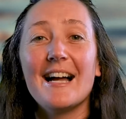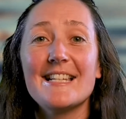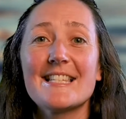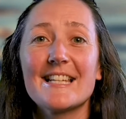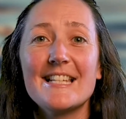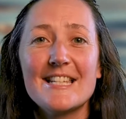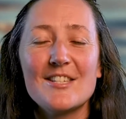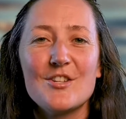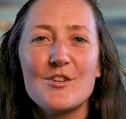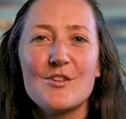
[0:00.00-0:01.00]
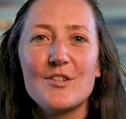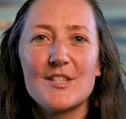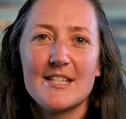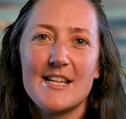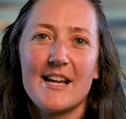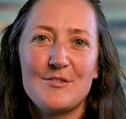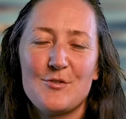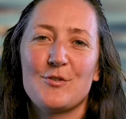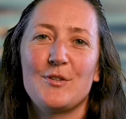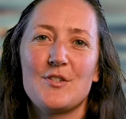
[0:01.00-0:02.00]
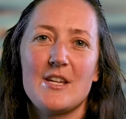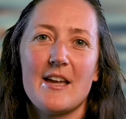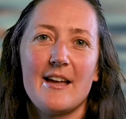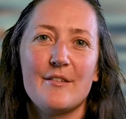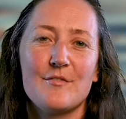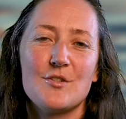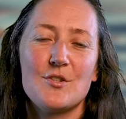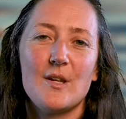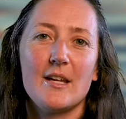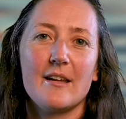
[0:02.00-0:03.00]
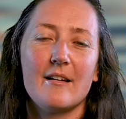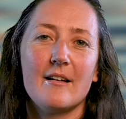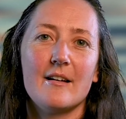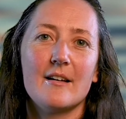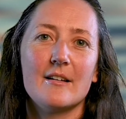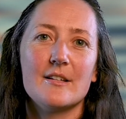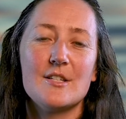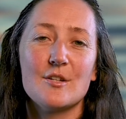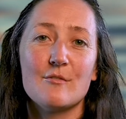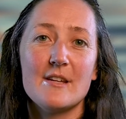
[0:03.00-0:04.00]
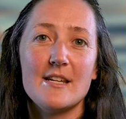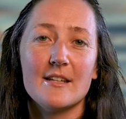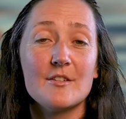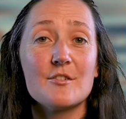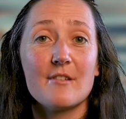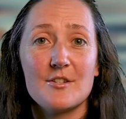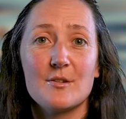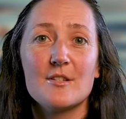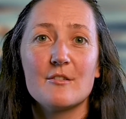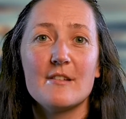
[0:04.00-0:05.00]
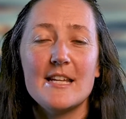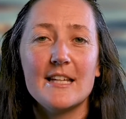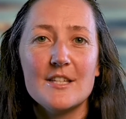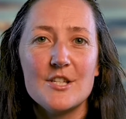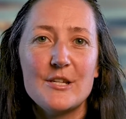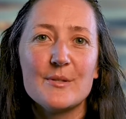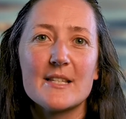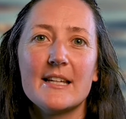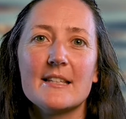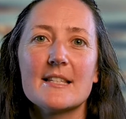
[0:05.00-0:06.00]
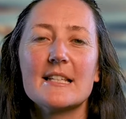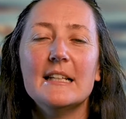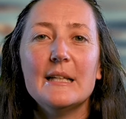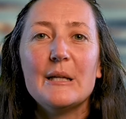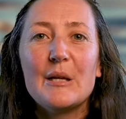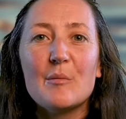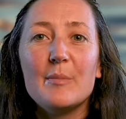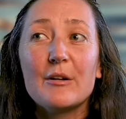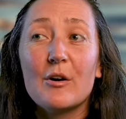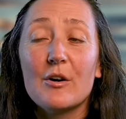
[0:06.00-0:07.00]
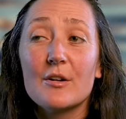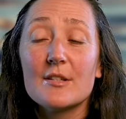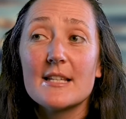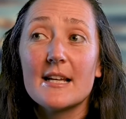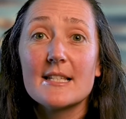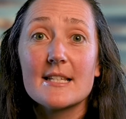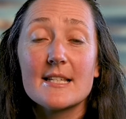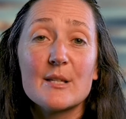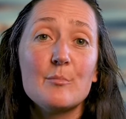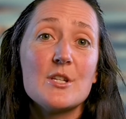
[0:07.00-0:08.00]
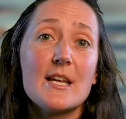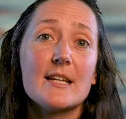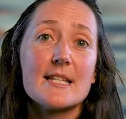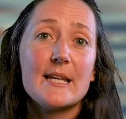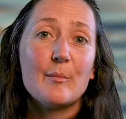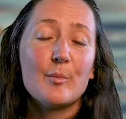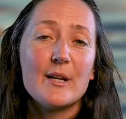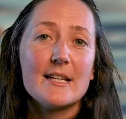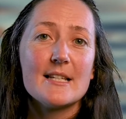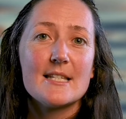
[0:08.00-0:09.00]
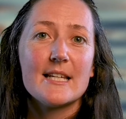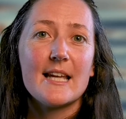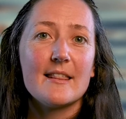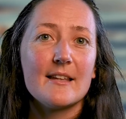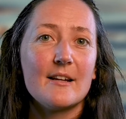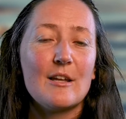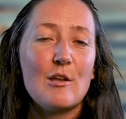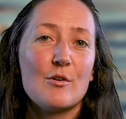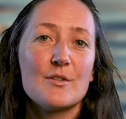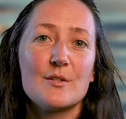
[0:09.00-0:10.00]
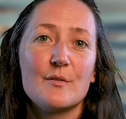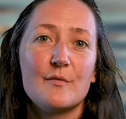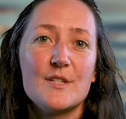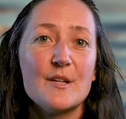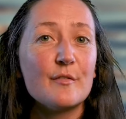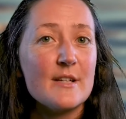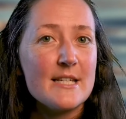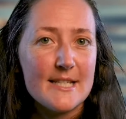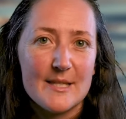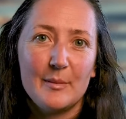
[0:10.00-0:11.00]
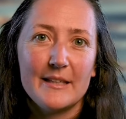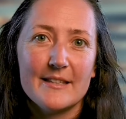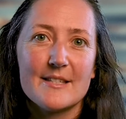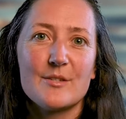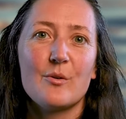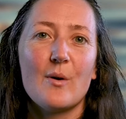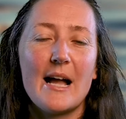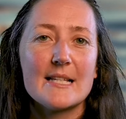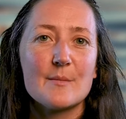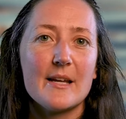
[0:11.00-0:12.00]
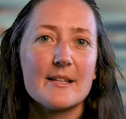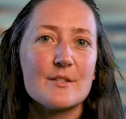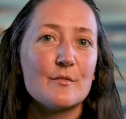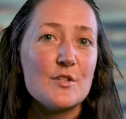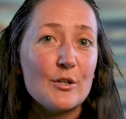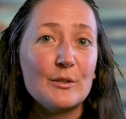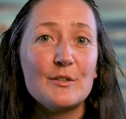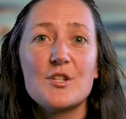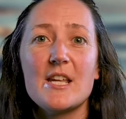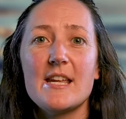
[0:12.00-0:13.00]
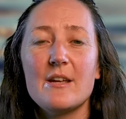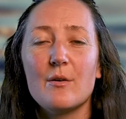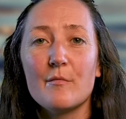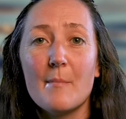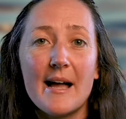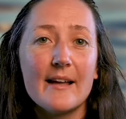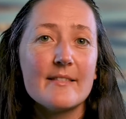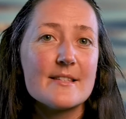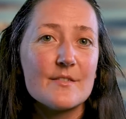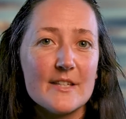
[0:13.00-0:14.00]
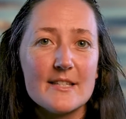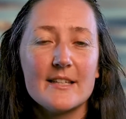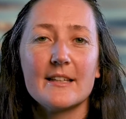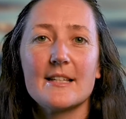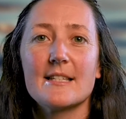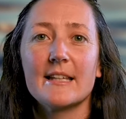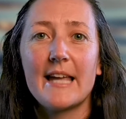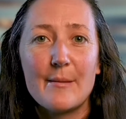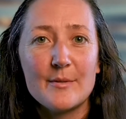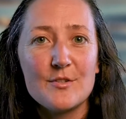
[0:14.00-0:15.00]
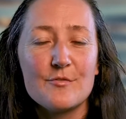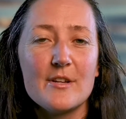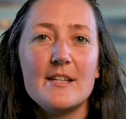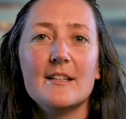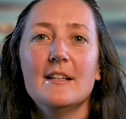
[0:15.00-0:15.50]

I decided to study hydrogeology after doing a degree, an undergraduate degree in geoscience, because as a subject it brings together lots of different disciplines, so aspects of geology, of maths, physics and chemistry.